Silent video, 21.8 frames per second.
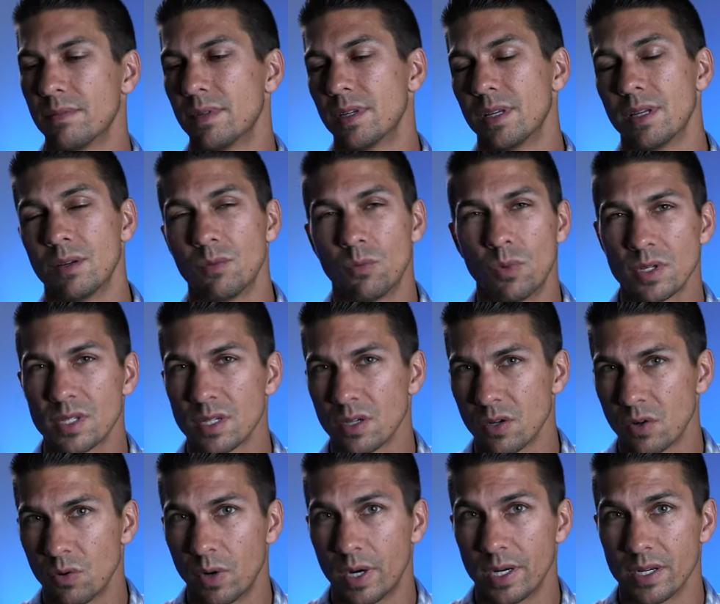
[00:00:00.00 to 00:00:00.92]
it
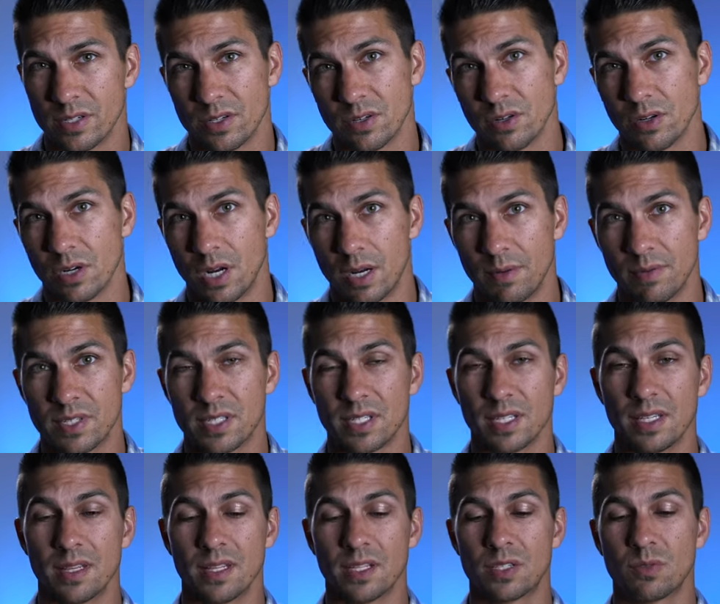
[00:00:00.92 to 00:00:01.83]
wasn't quite as good.
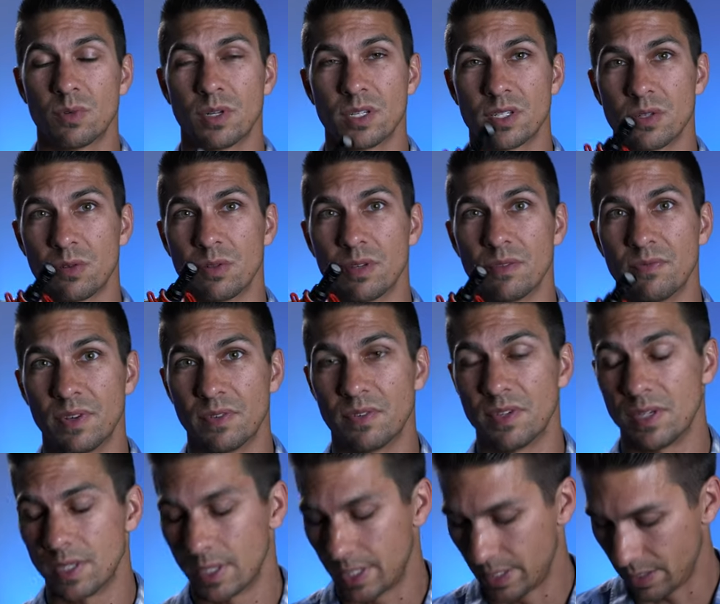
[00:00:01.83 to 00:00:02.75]
Obviously, this one is only
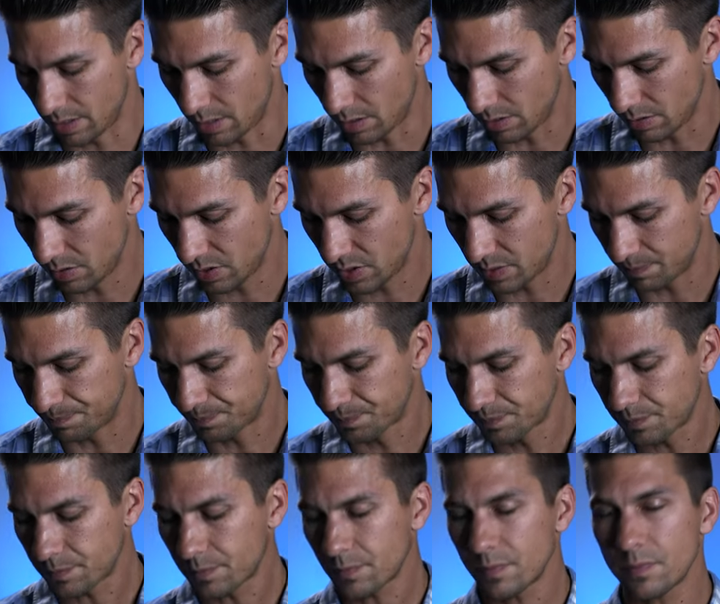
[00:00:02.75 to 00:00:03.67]
$59.
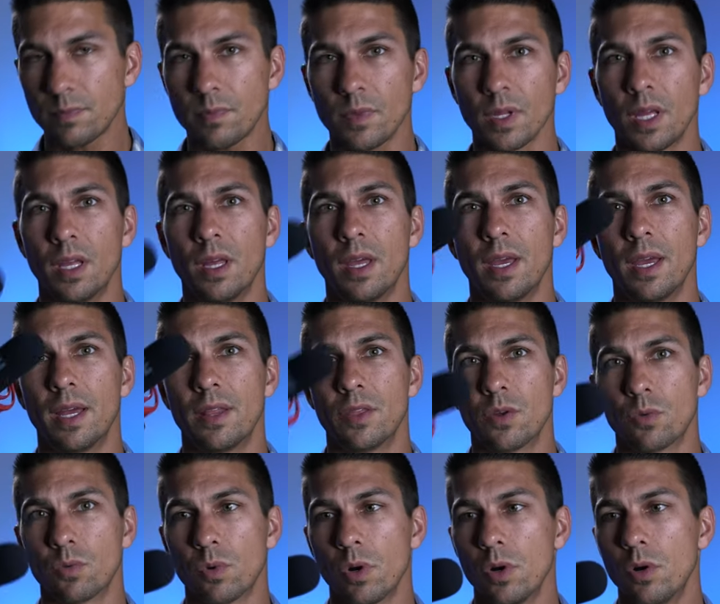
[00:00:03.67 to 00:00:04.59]
In
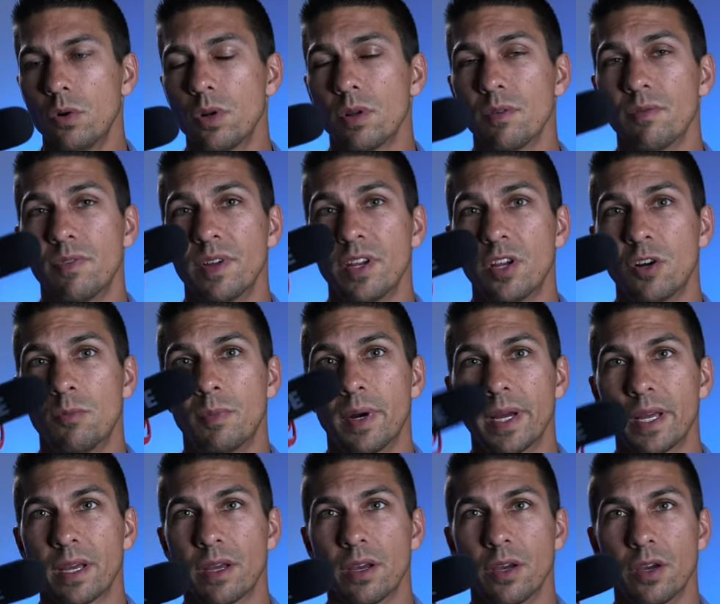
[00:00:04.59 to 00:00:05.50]
the Rode
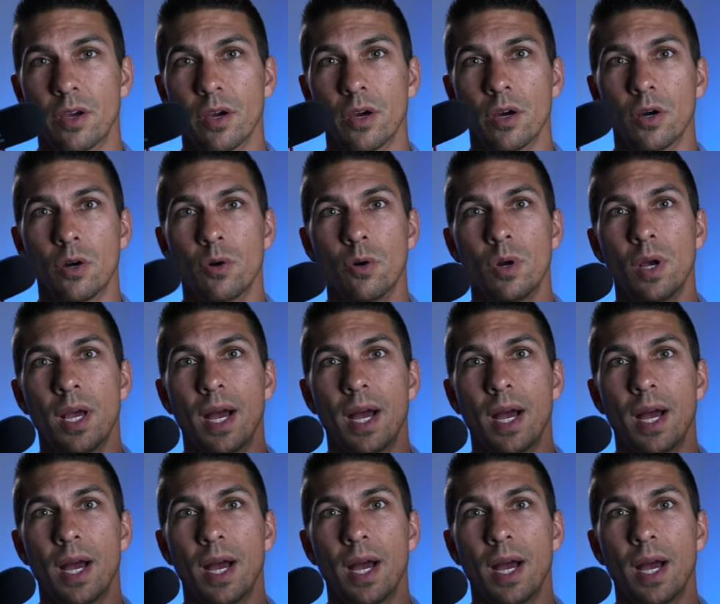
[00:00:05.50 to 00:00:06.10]
VideoMic GO,